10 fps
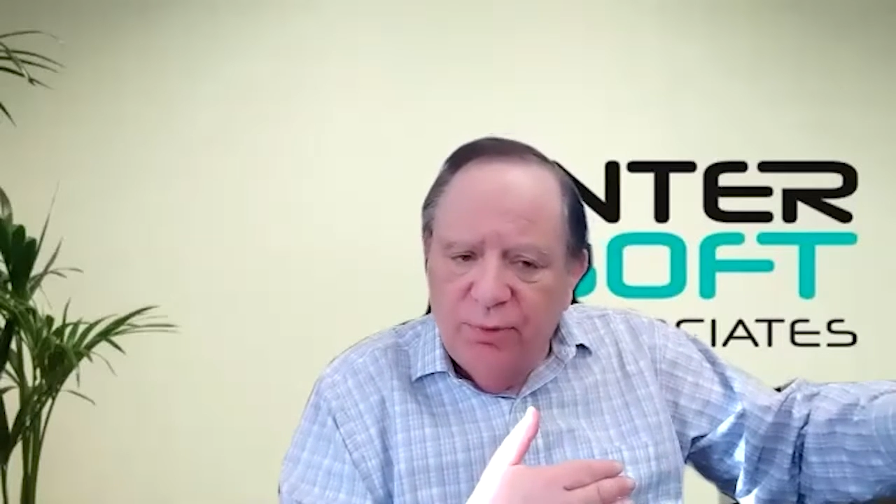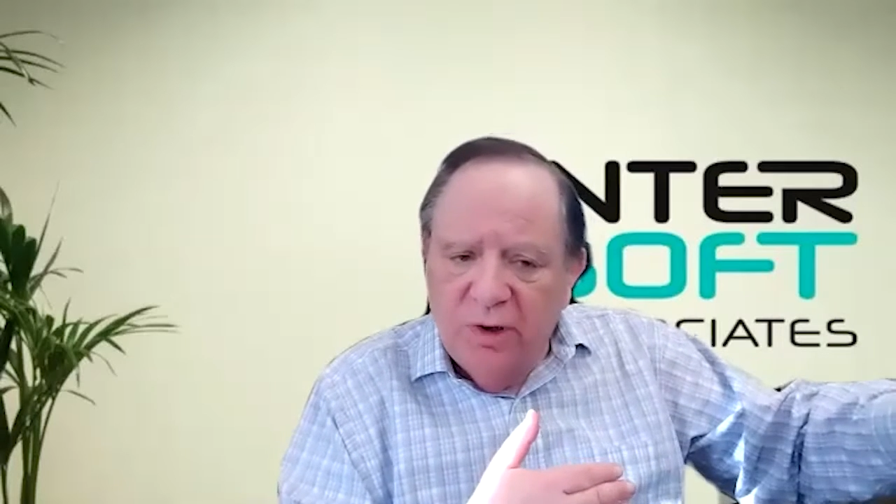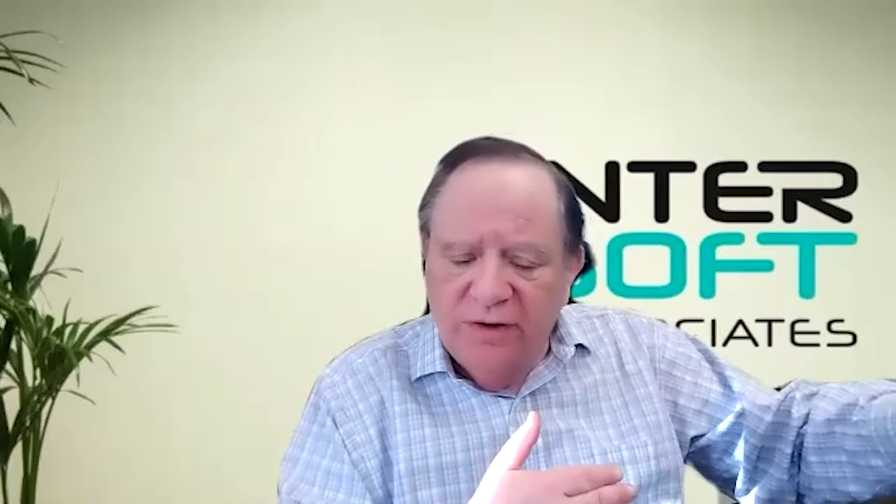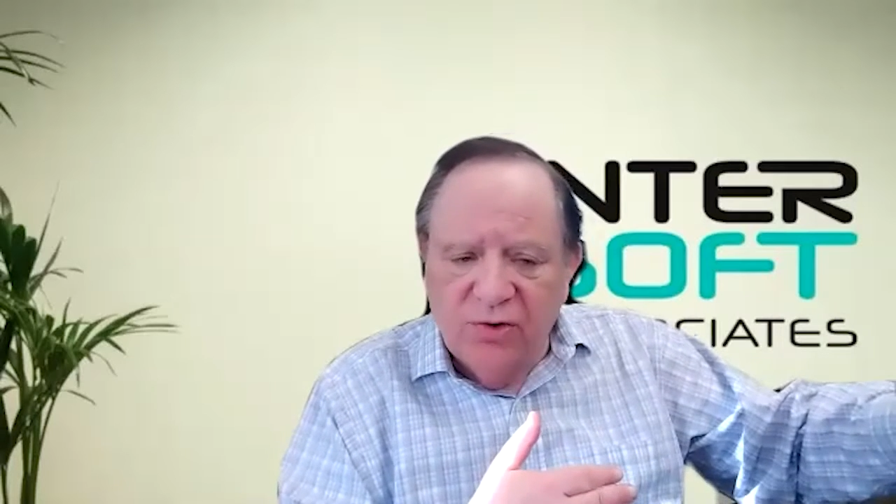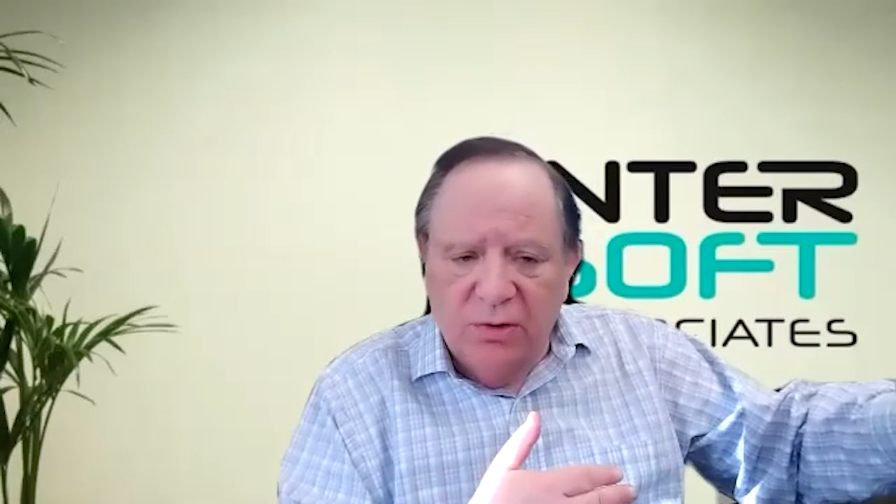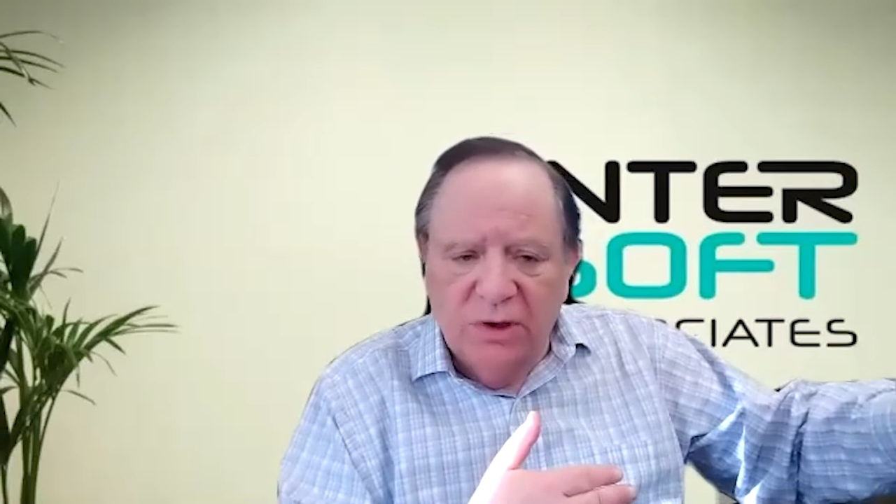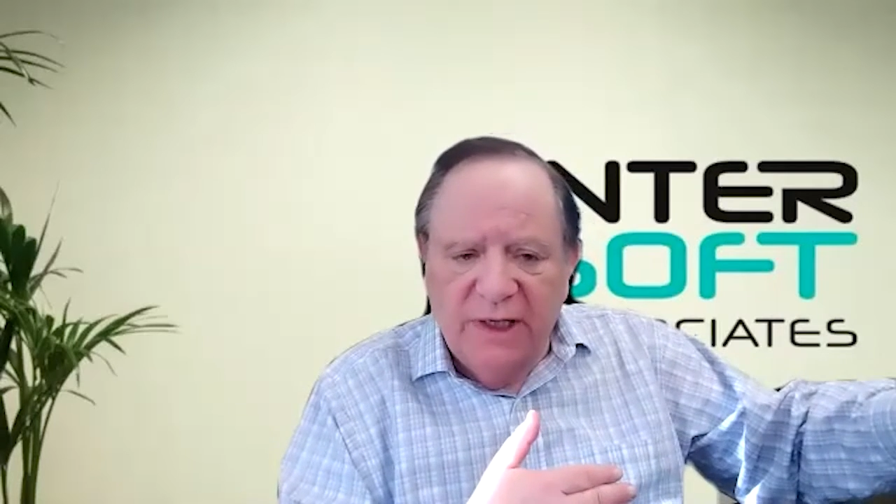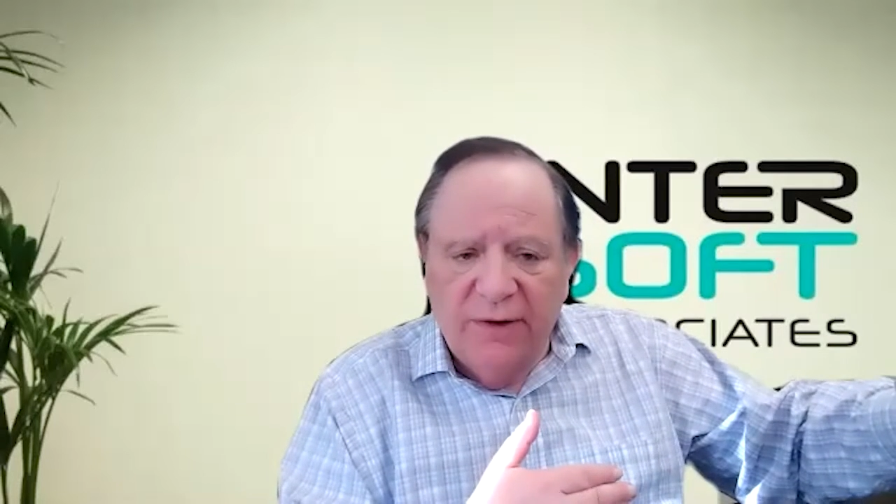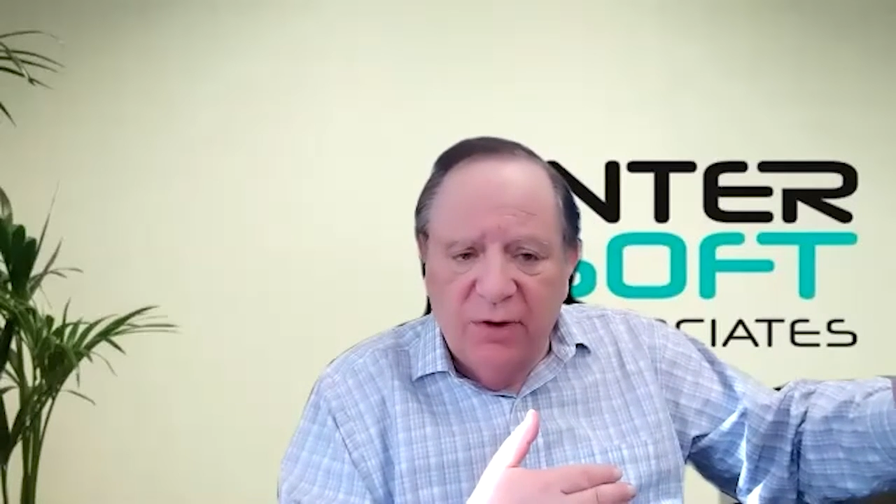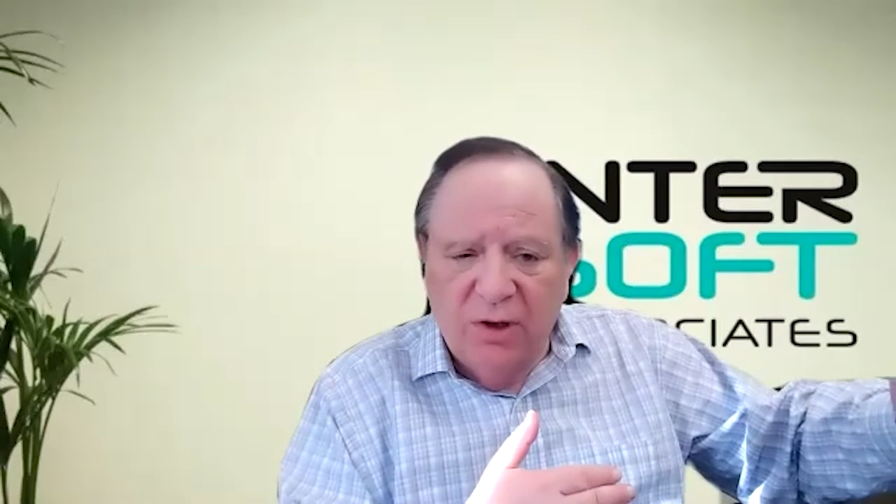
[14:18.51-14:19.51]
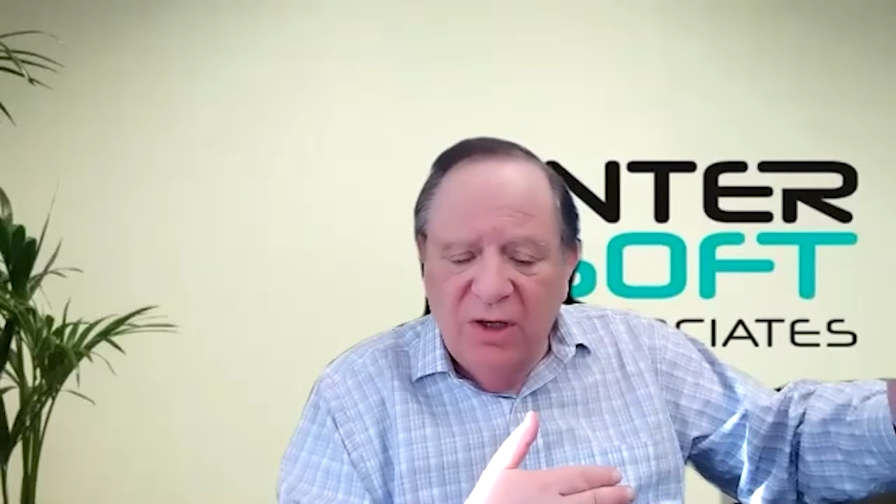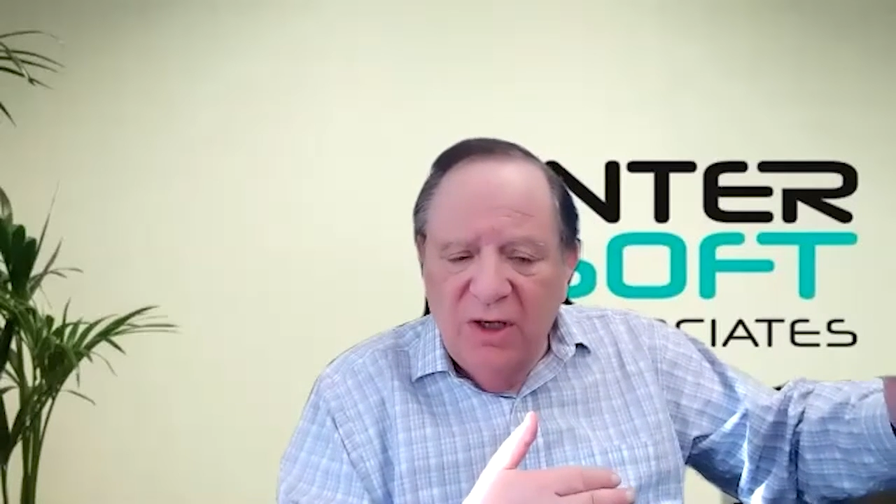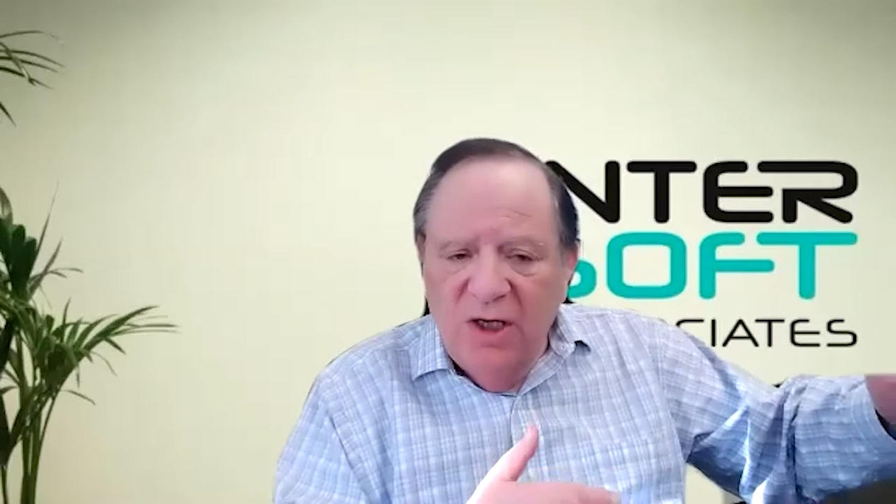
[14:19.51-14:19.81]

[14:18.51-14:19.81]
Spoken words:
putting this all together.